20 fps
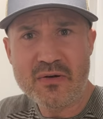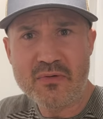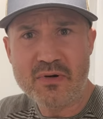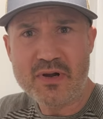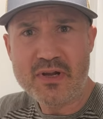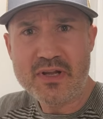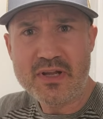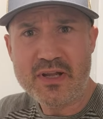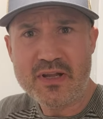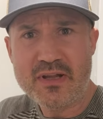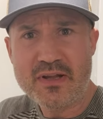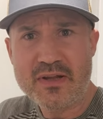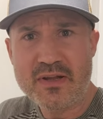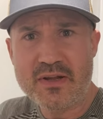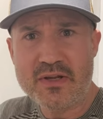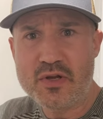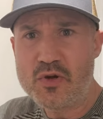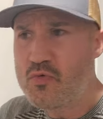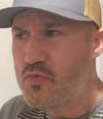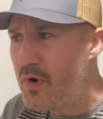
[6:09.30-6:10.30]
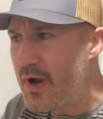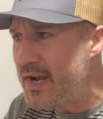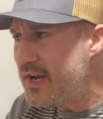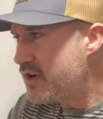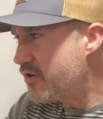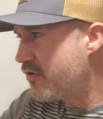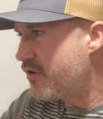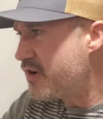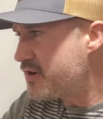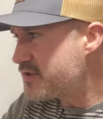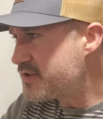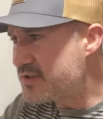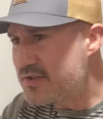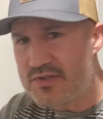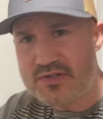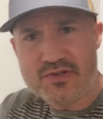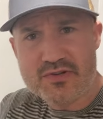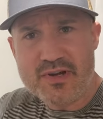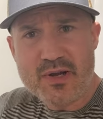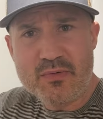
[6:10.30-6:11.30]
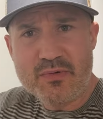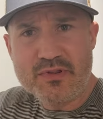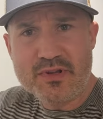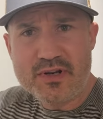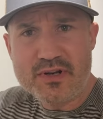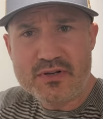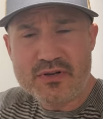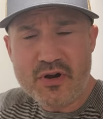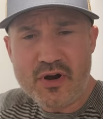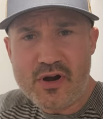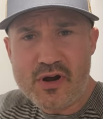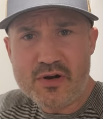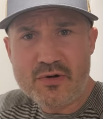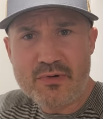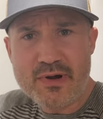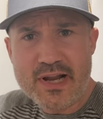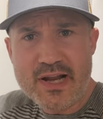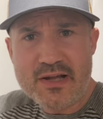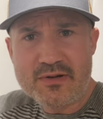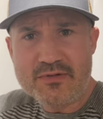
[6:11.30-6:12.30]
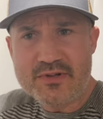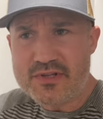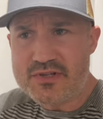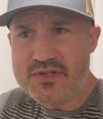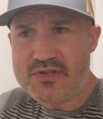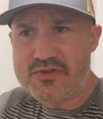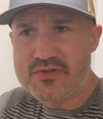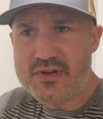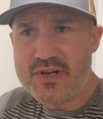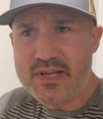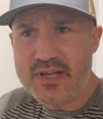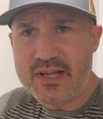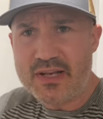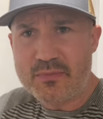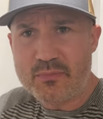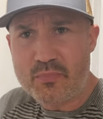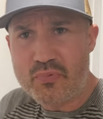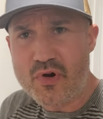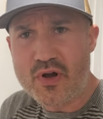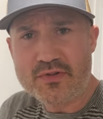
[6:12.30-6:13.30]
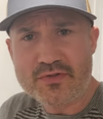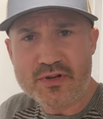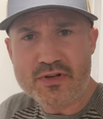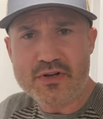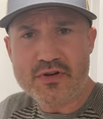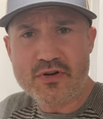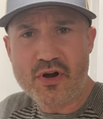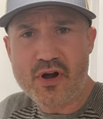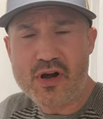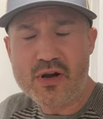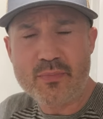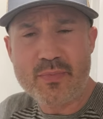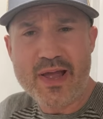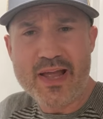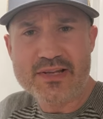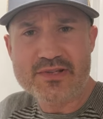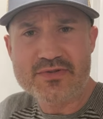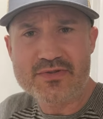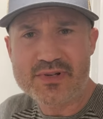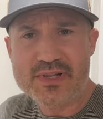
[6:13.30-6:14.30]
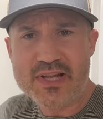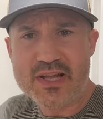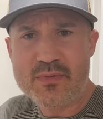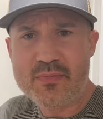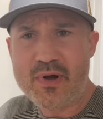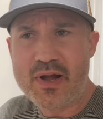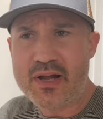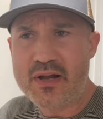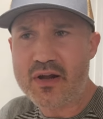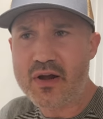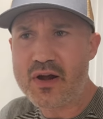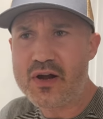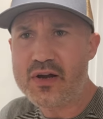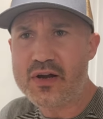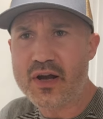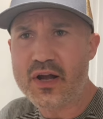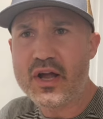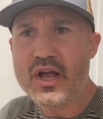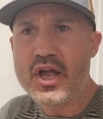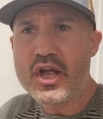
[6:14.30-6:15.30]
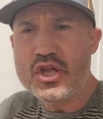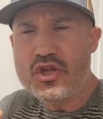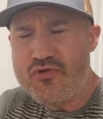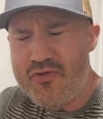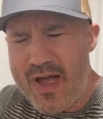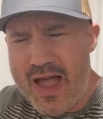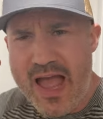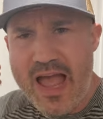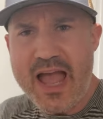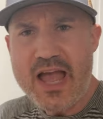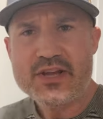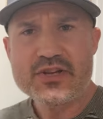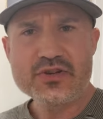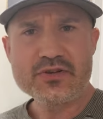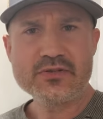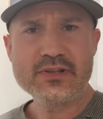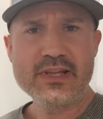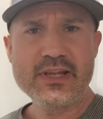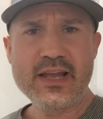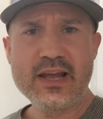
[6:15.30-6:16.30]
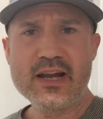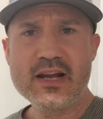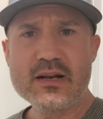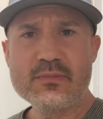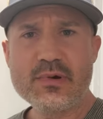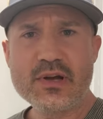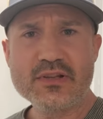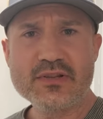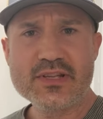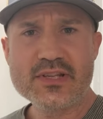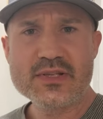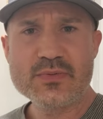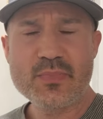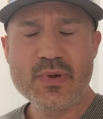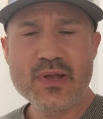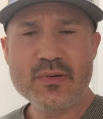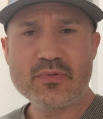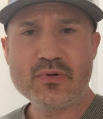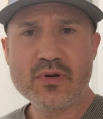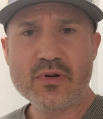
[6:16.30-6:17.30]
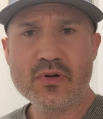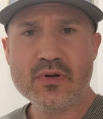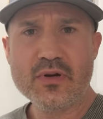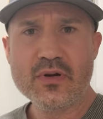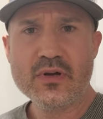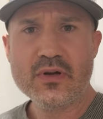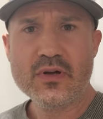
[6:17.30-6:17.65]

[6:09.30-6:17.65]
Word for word: Right? You ran across the street when their dog ran out in the street and brought their dog back so they could get by a car. You actually cared about these people.